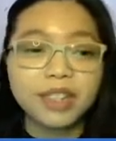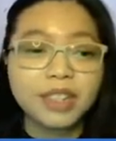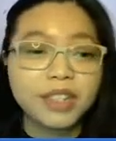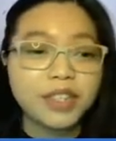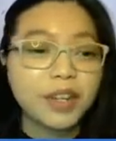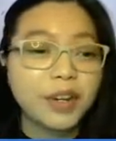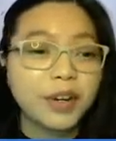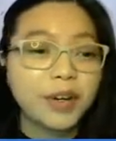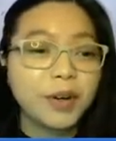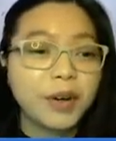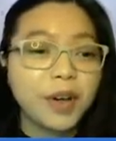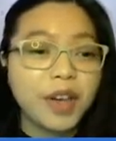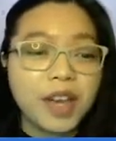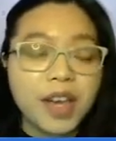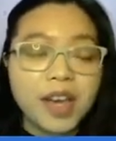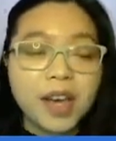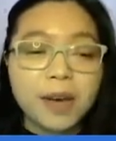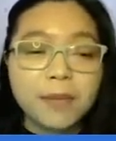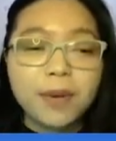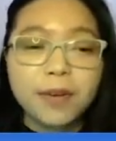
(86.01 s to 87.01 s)
So
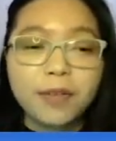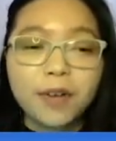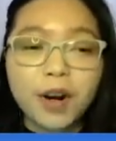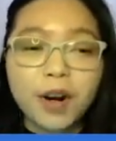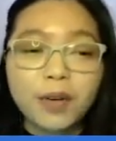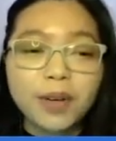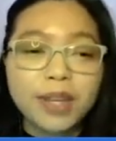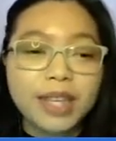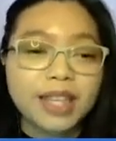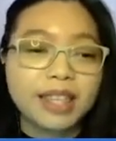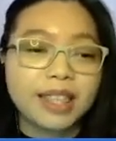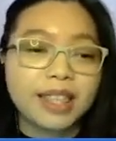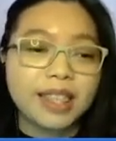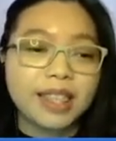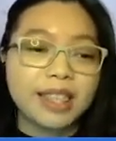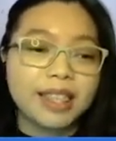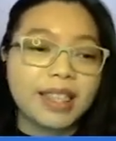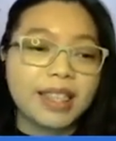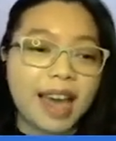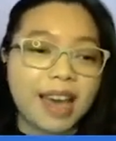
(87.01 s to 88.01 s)
before we
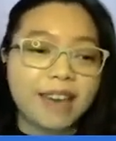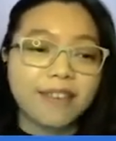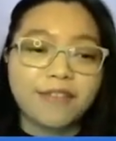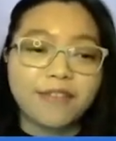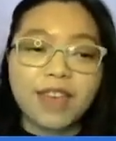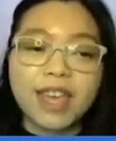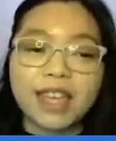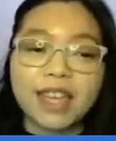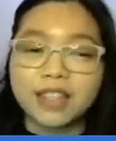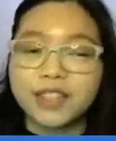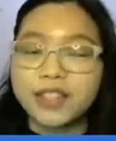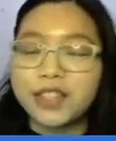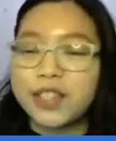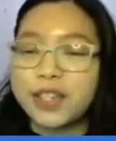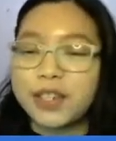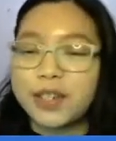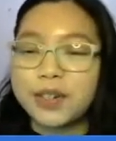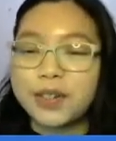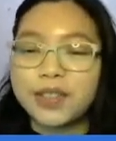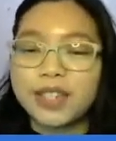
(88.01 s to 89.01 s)
dive
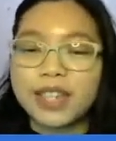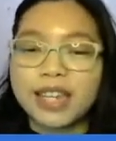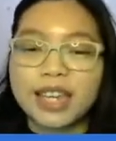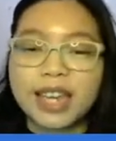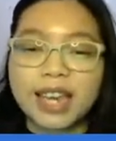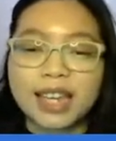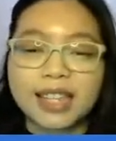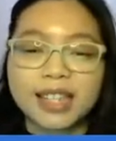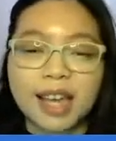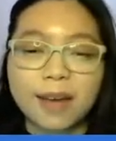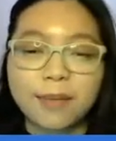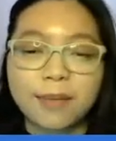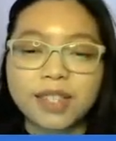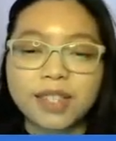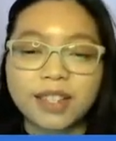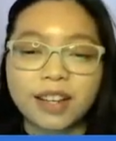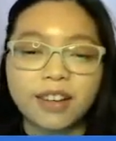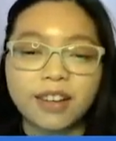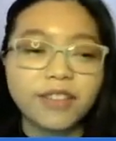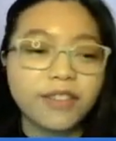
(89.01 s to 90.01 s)
into the exam
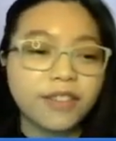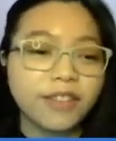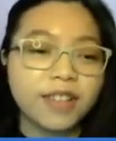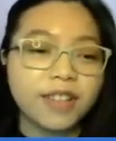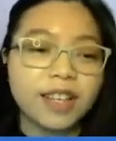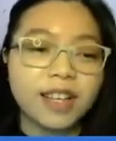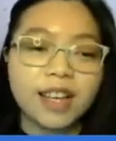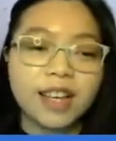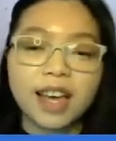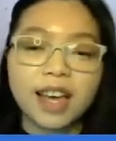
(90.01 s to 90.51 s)
itself,